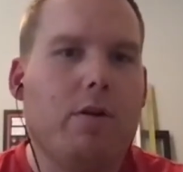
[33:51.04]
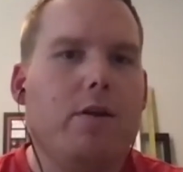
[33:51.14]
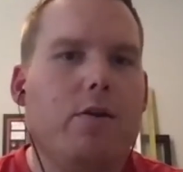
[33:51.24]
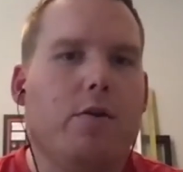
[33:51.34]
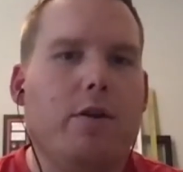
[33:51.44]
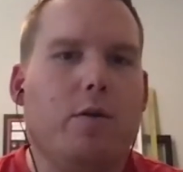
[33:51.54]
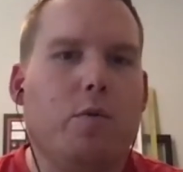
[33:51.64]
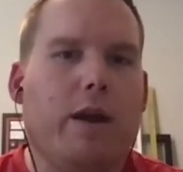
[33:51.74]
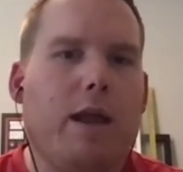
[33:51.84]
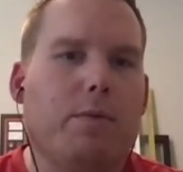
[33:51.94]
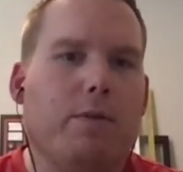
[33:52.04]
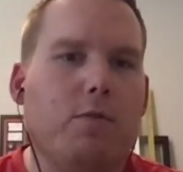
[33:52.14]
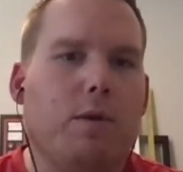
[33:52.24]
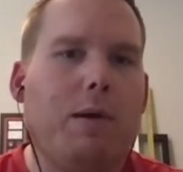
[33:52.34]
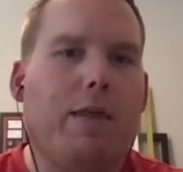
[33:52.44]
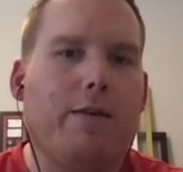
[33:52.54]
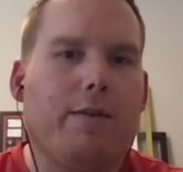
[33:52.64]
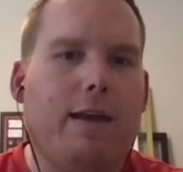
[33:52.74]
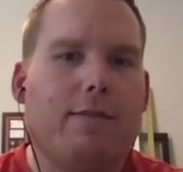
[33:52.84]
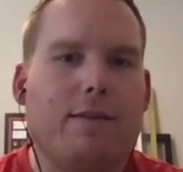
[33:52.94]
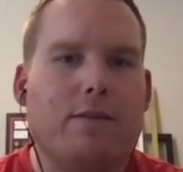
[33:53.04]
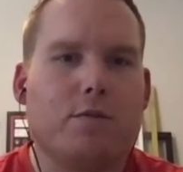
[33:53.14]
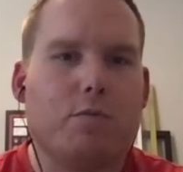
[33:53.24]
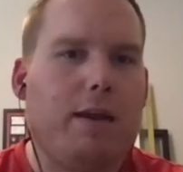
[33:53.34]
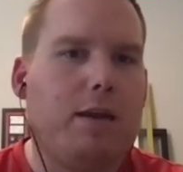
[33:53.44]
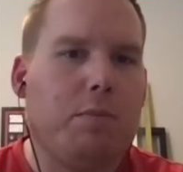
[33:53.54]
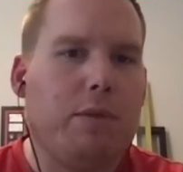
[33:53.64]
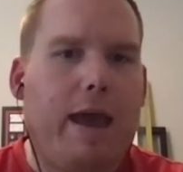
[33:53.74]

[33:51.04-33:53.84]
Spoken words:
or you weren't able to swing by their desk and just randomly